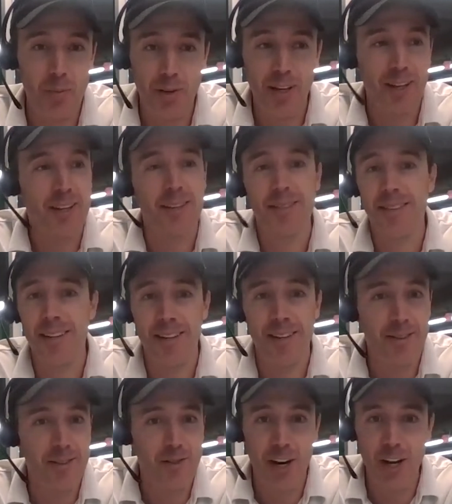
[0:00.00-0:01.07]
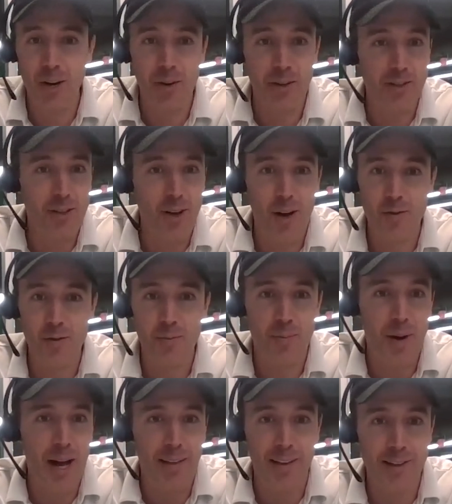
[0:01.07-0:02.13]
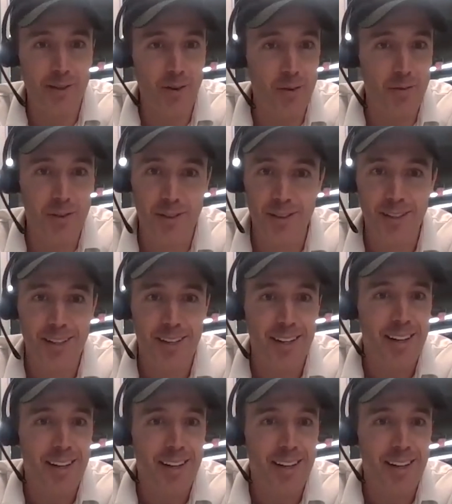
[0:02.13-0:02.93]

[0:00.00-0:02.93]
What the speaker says: public. Trading wheels off, pilots over.